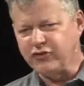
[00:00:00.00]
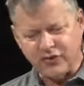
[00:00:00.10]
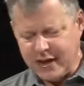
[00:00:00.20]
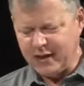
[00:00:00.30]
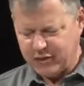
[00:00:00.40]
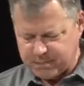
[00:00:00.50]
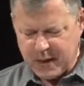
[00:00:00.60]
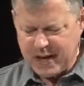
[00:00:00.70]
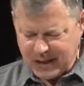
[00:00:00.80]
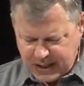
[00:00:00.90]
see it as
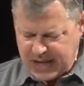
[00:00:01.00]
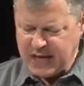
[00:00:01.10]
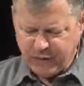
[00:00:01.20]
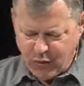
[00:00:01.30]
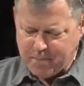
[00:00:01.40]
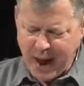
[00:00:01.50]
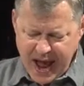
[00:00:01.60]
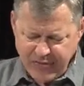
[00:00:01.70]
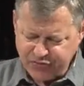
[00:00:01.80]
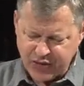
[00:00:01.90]
being an evil,
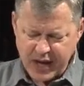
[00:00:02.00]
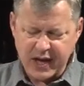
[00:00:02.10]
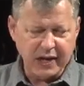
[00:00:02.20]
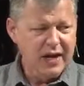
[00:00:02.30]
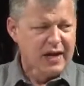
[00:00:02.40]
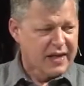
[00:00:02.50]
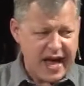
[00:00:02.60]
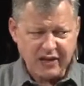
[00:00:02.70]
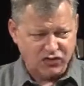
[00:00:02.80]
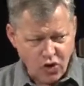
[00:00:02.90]
bad thing that
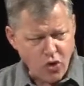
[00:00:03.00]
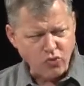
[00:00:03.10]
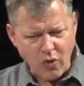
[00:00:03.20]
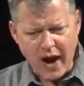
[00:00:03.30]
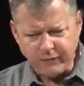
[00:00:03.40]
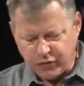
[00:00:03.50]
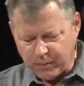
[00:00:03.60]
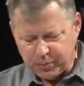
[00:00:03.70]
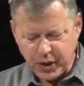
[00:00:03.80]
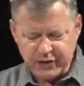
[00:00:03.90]
has no rightful
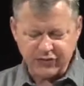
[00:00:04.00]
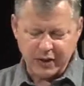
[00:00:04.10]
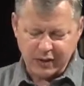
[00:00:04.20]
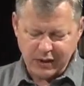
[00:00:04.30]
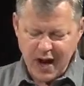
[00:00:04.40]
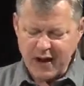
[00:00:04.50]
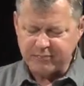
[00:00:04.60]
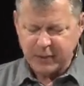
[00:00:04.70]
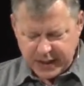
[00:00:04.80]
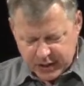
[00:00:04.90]
place in our
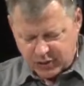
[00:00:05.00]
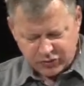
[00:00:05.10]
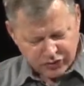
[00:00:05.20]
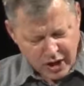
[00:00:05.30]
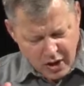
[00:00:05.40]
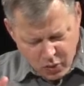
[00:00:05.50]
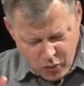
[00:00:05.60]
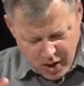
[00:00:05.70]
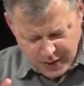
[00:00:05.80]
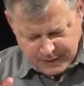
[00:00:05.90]
life. But here's
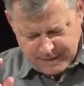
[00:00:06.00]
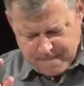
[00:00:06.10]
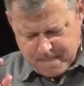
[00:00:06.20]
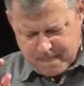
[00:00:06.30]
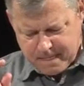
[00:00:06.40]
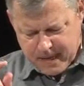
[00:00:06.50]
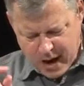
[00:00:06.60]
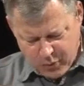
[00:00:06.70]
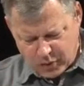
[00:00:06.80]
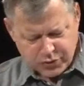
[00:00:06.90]
what
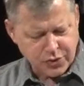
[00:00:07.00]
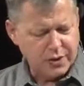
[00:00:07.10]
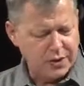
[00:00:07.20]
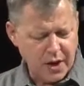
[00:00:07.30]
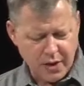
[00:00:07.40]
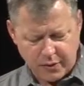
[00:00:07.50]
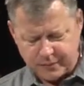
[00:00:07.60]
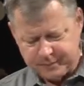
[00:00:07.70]
I want you to know.